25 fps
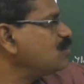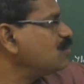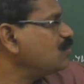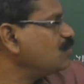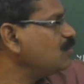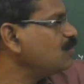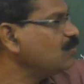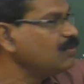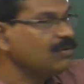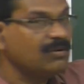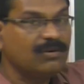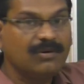
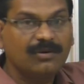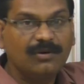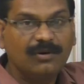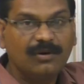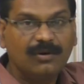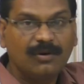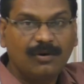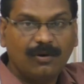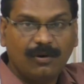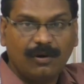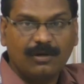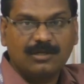2
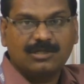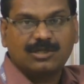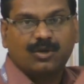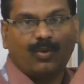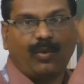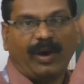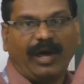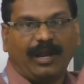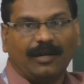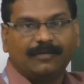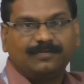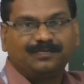whole
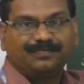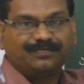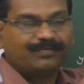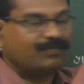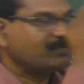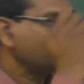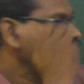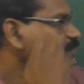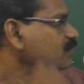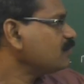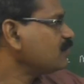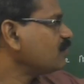square
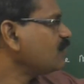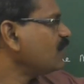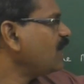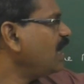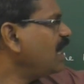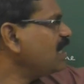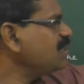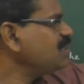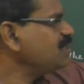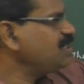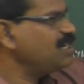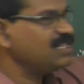
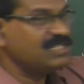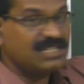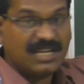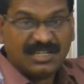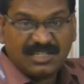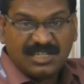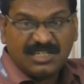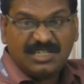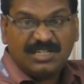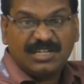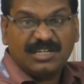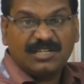as it is
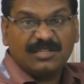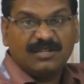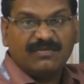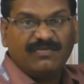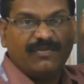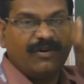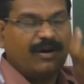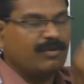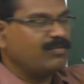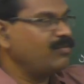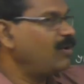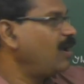existing in the
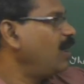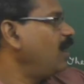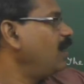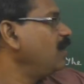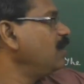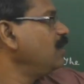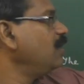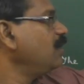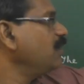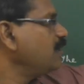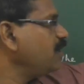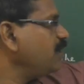formula
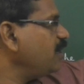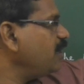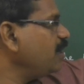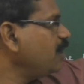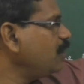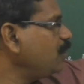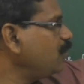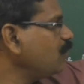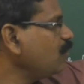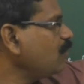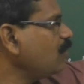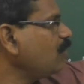
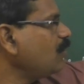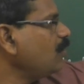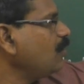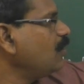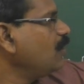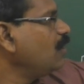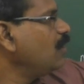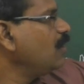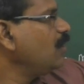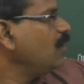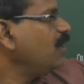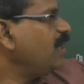into
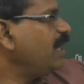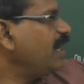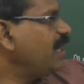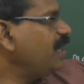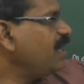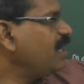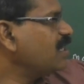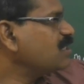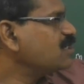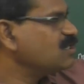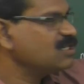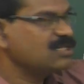
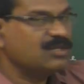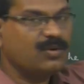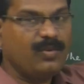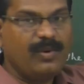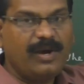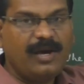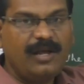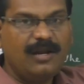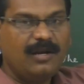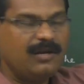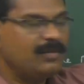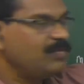nx
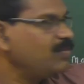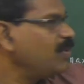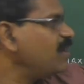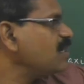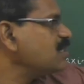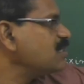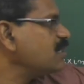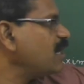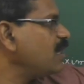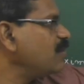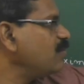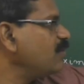square
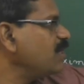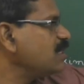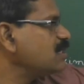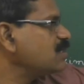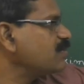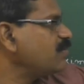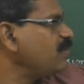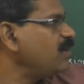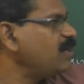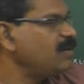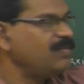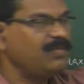plus ny
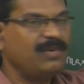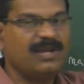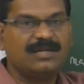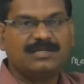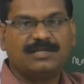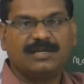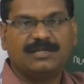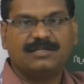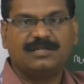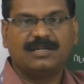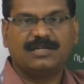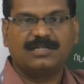square plus
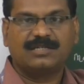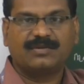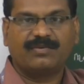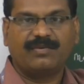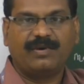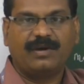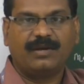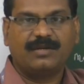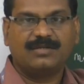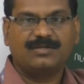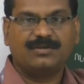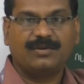nz
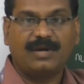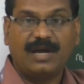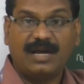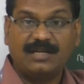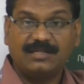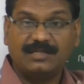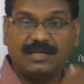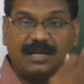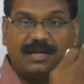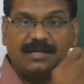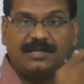square. So as